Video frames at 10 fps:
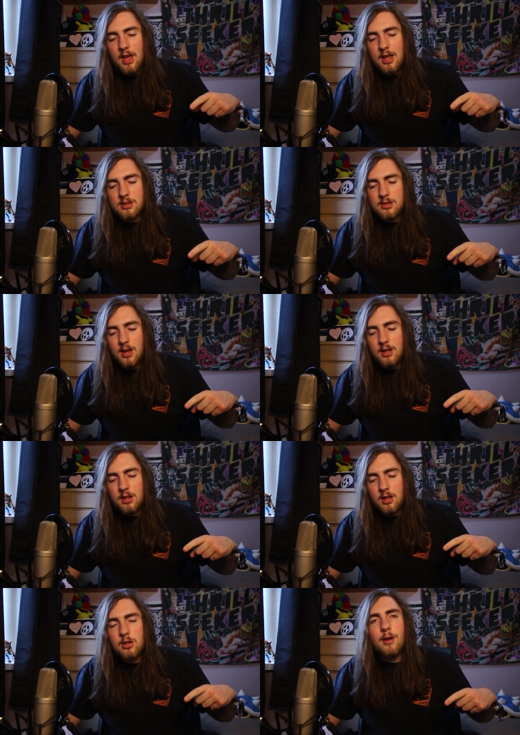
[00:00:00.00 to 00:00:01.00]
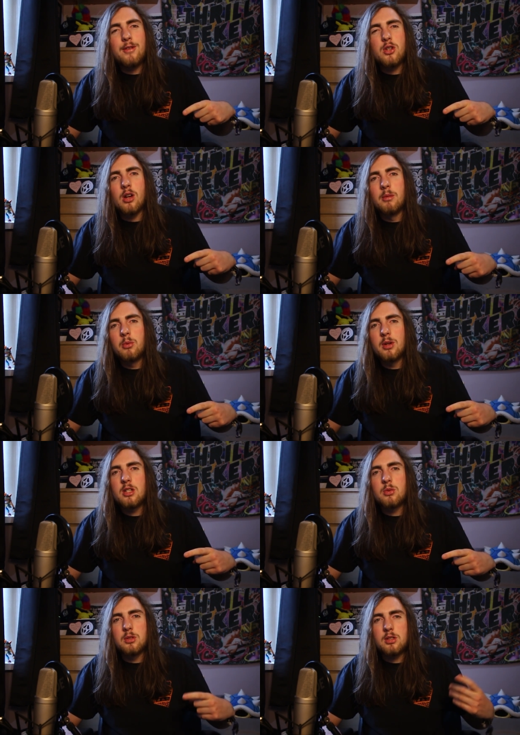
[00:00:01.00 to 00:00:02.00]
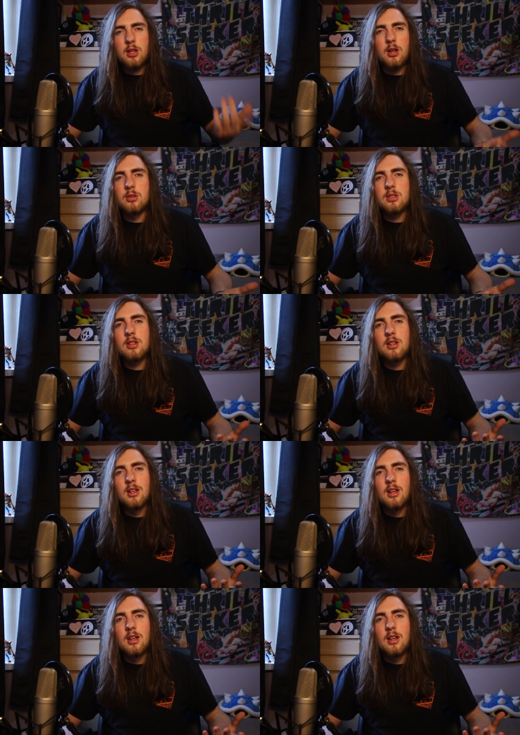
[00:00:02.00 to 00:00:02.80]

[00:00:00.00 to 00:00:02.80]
inside a coffee shop, which was closed.